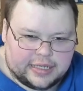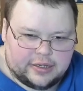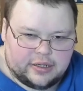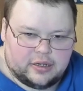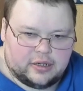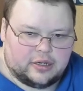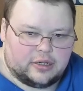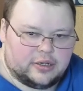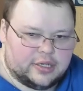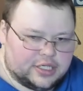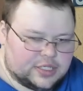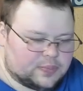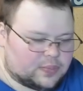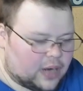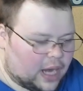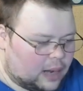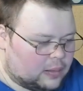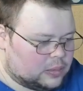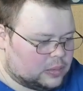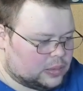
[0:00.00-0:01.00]
editor is
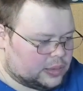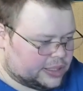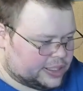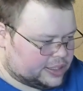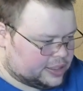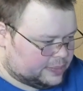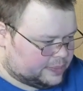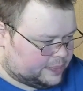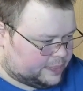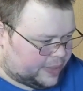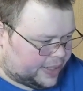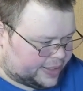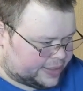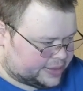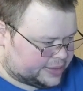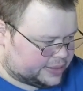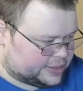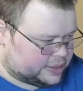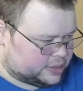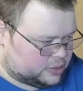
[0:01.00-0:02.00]
probably the
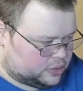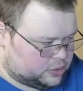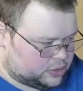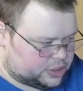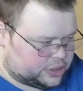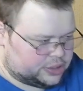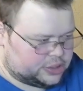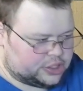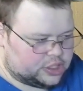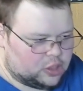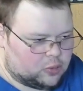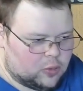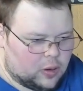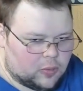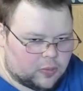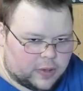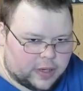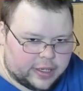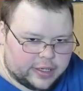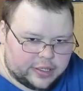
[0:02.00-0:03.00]
best solution. So
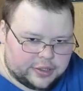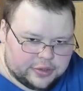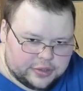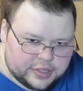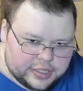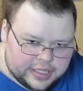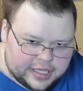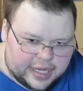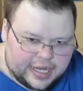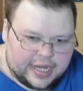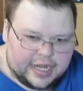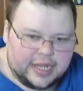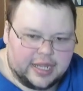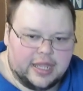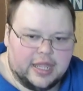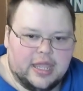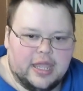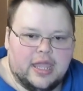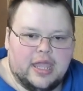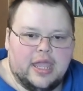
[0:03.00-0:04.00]
what we're going to do today
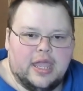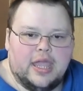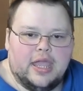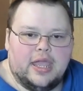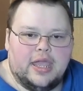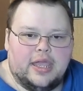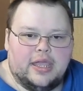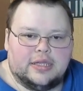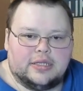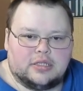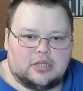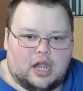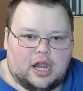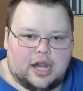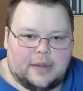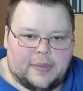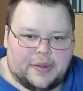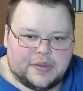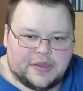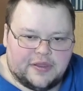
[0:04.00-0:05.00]
is
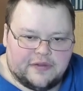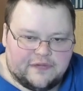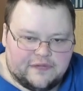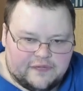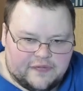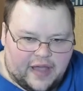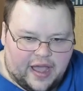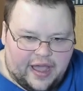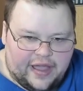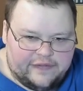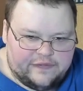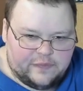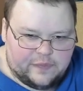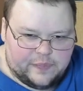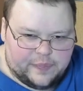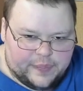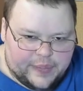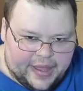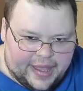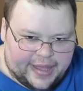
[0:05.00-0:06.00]
talk about the
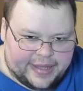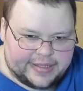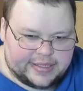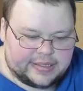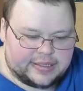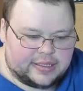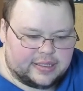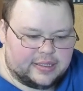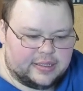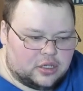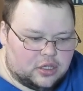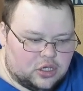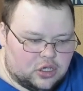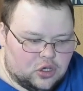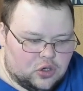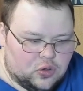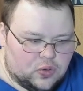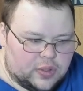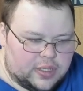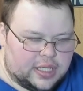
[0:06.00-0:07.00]
five best
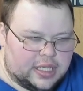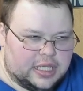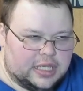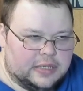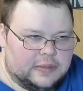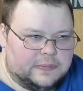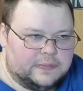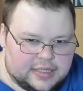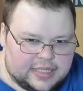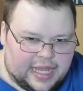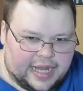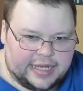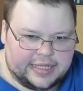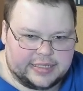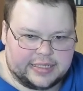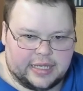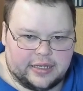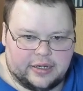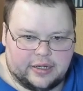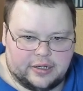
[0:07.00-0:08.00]
GUI
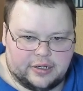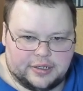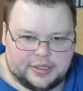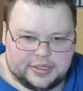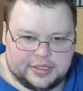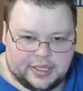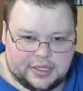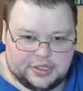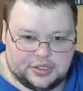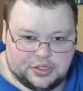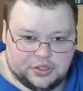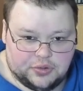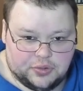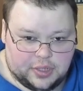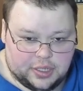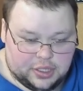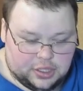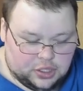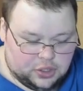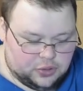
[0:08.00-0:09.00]
text editors that you
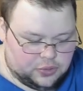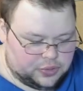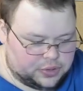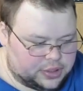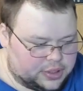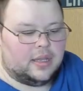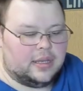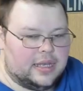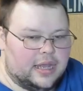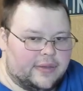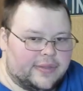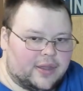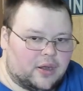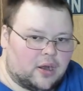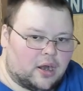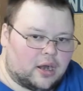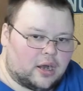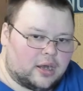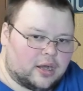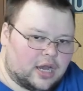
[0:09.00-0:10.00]
can use. Now there
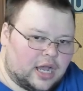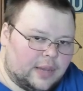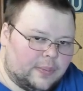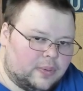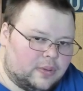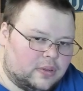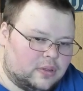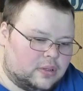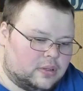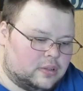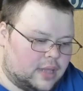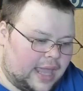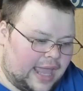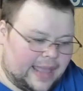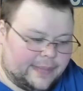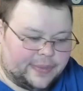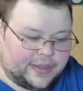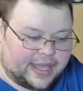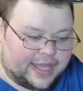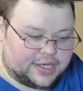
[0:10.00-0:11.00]
are a couple
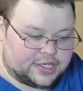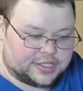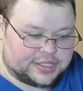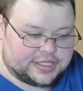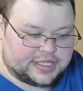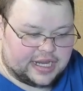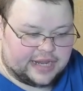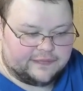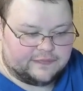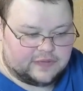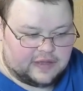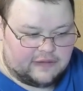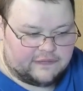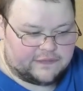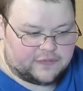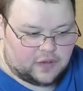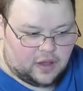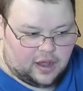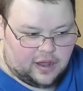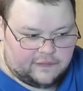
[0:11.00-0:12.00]
applications that I've
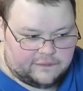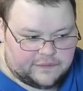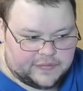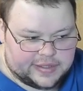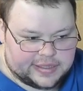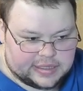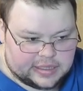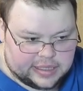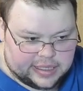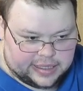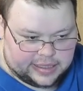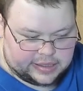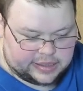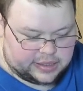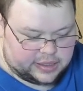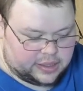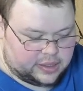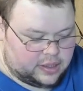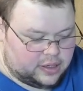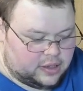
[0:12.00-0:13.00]
left off this list